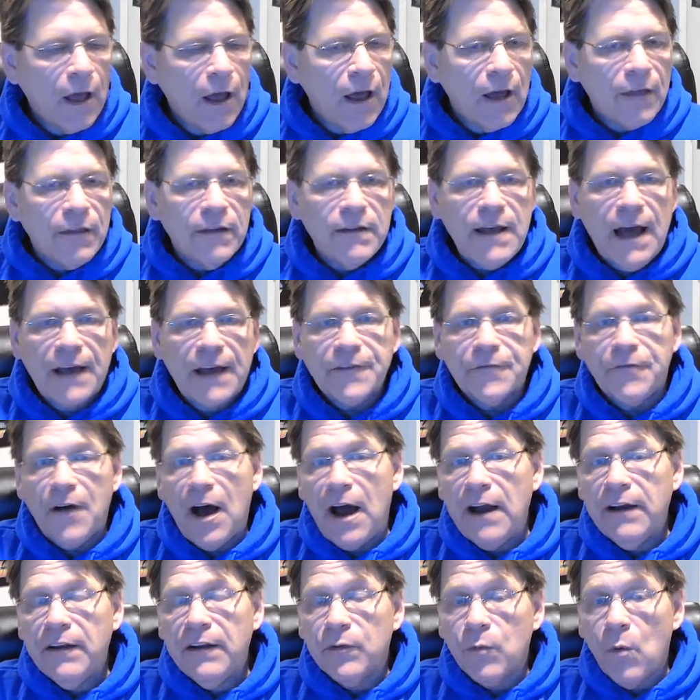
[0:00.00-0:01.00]
The next
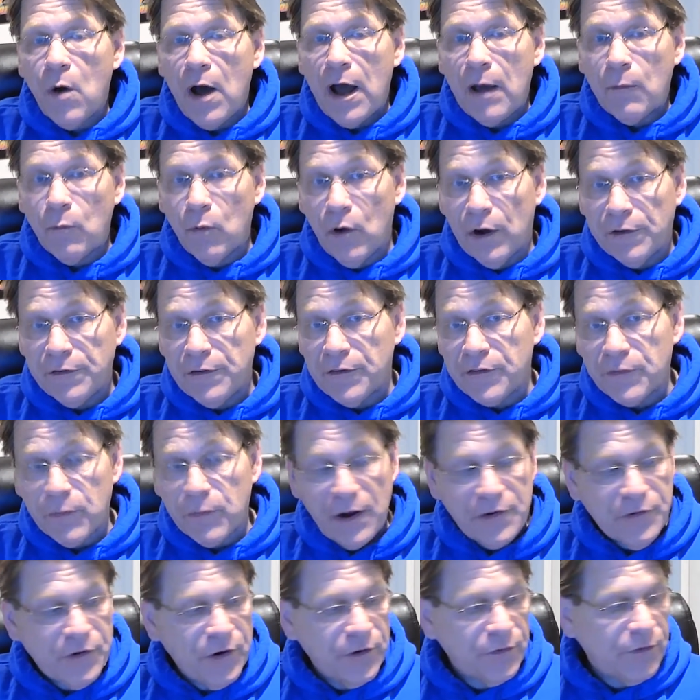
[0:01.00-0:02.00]
find is why I'm wearing the
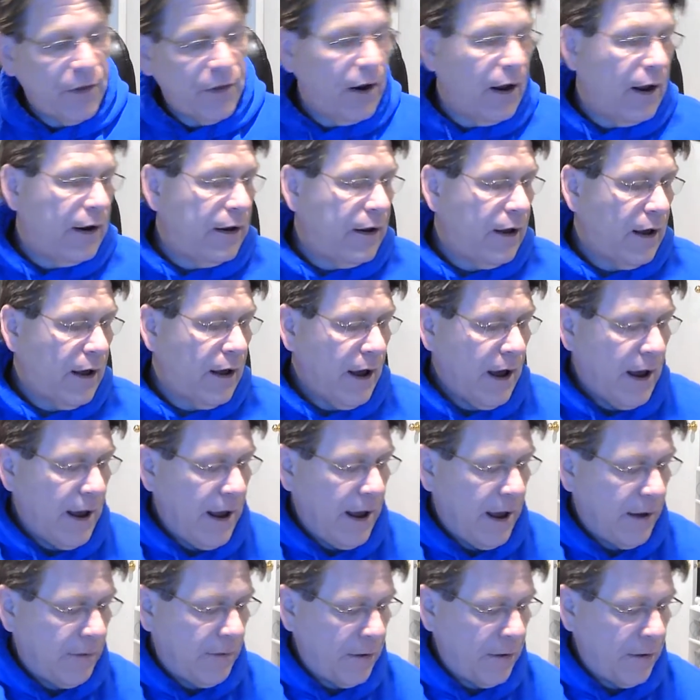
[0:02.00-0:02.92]
sweatshirt that I am.